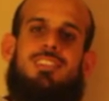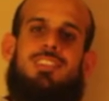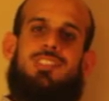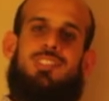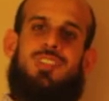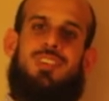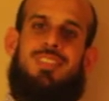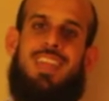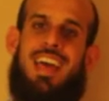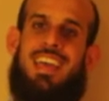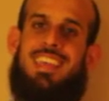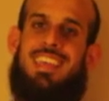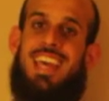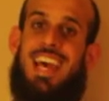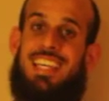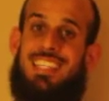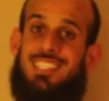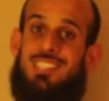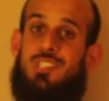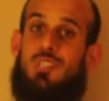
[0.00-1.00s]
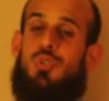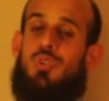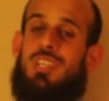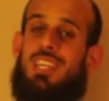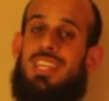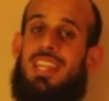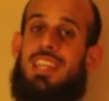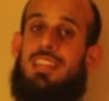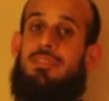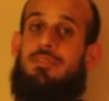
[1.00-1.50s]
So that yes, you
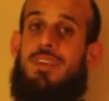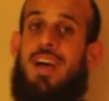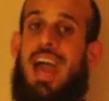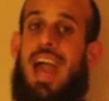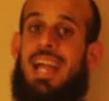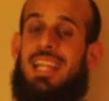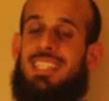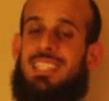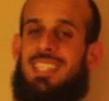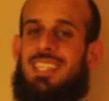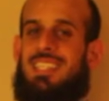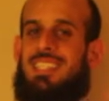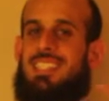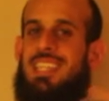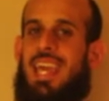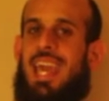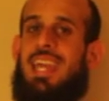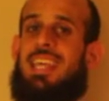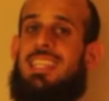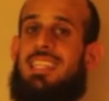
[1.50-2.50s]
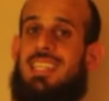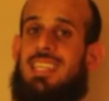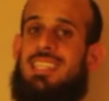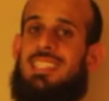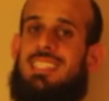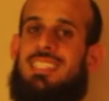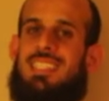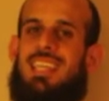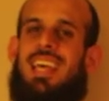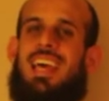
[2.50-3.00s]
can in fact take
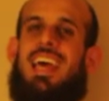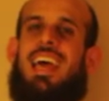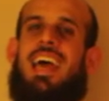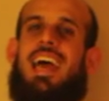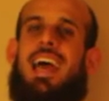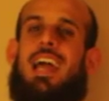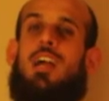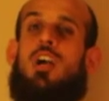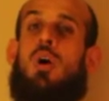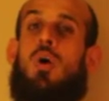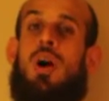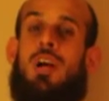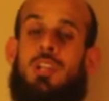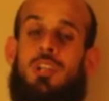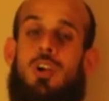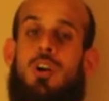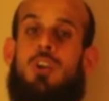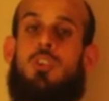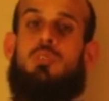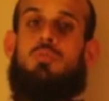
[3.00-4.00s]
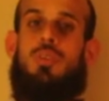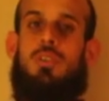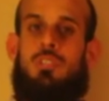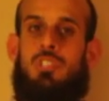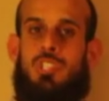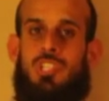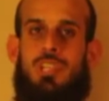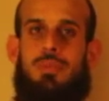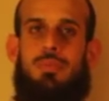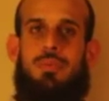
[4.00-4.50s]
this and go on your own road
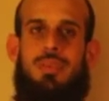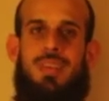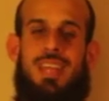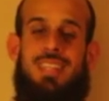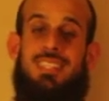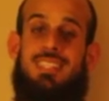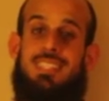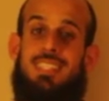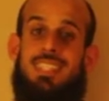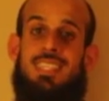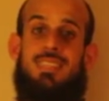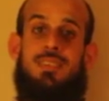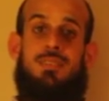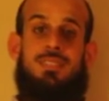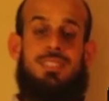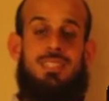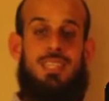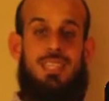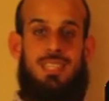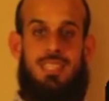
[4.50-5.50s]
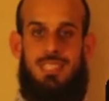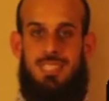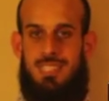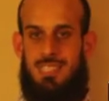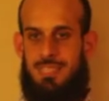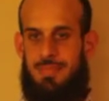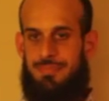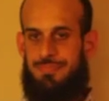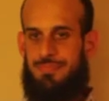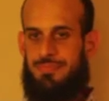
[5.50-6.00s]
trip and see those things.